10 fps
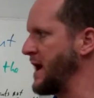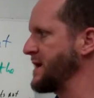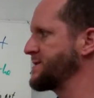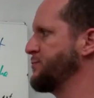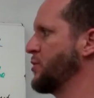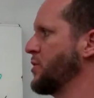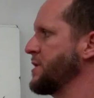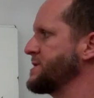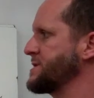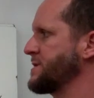last
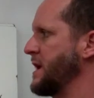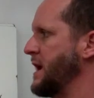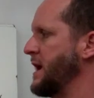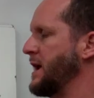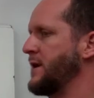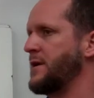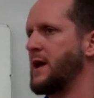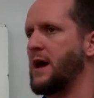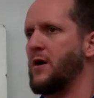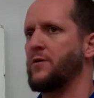boards and
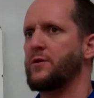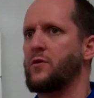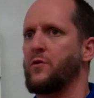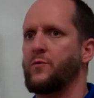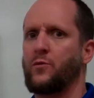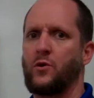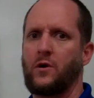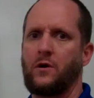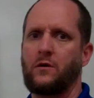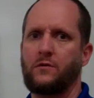how the Cold
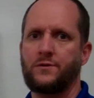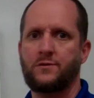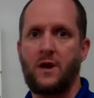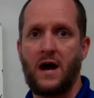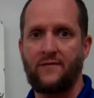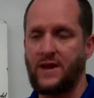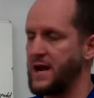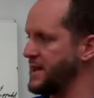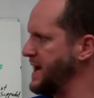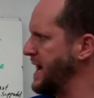War derived
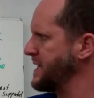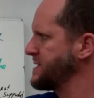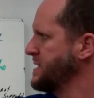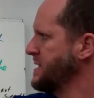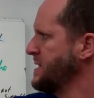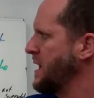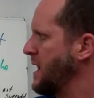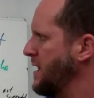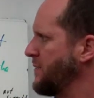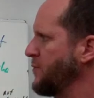out of that.
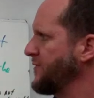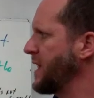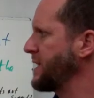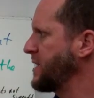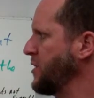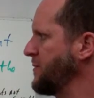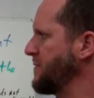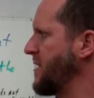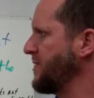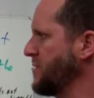We've got the
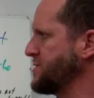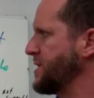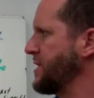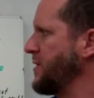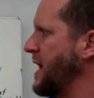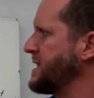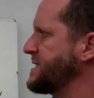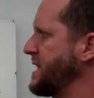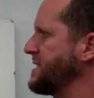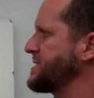Cuban Revolution. The United
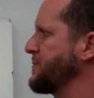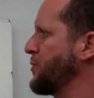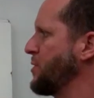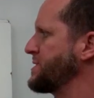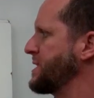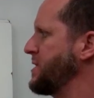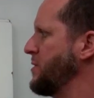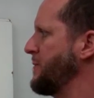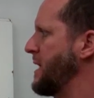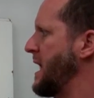States supports
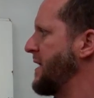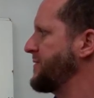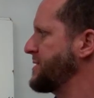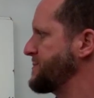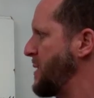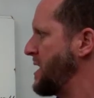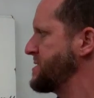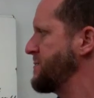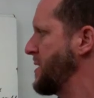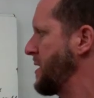Cuba after the
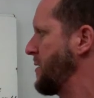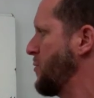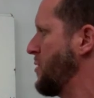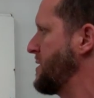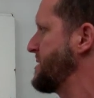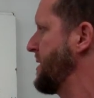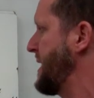Spanish-American War until